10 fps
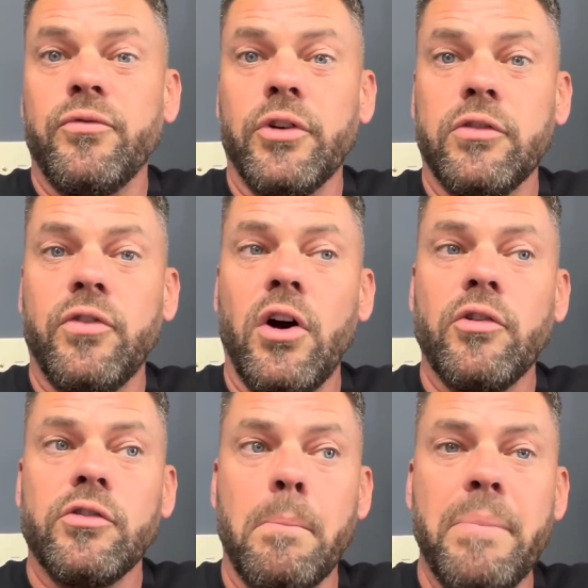as far
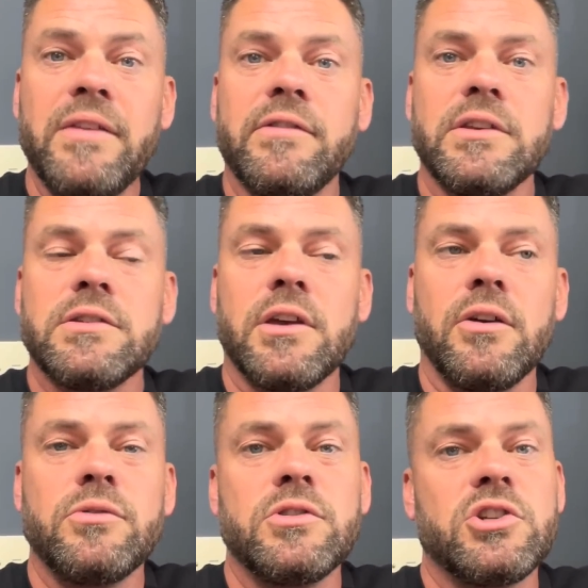as the business
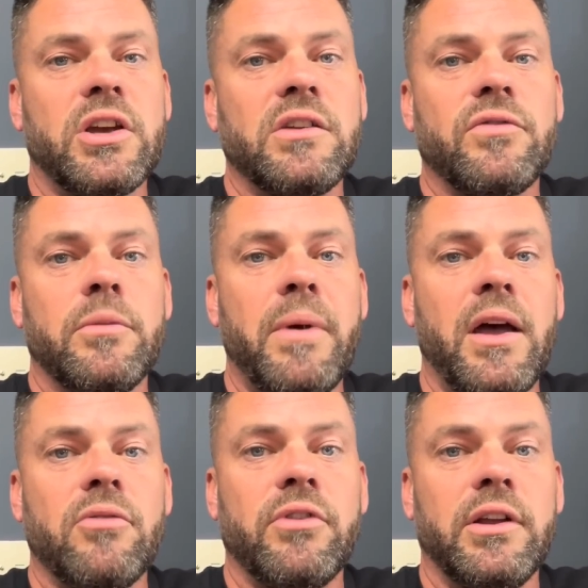goes, it's changed for the
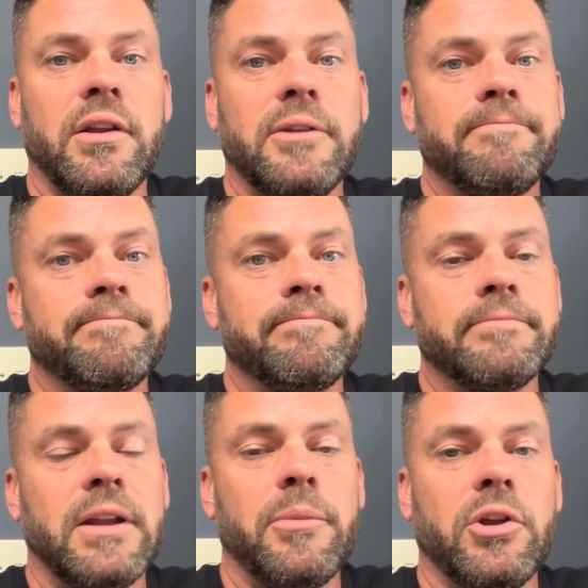better, really.
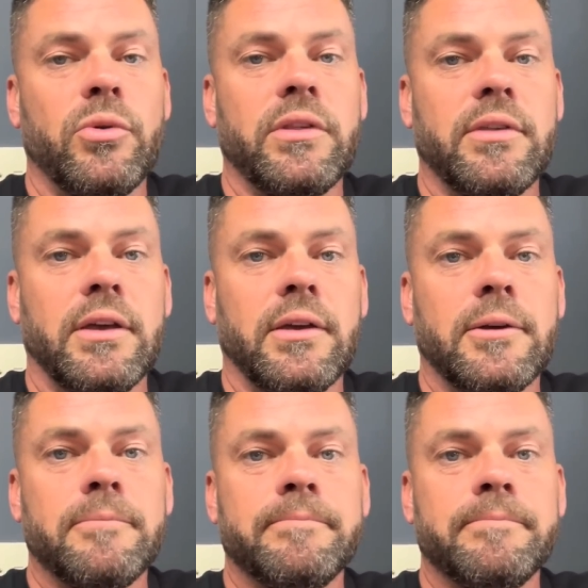Let me know what you think.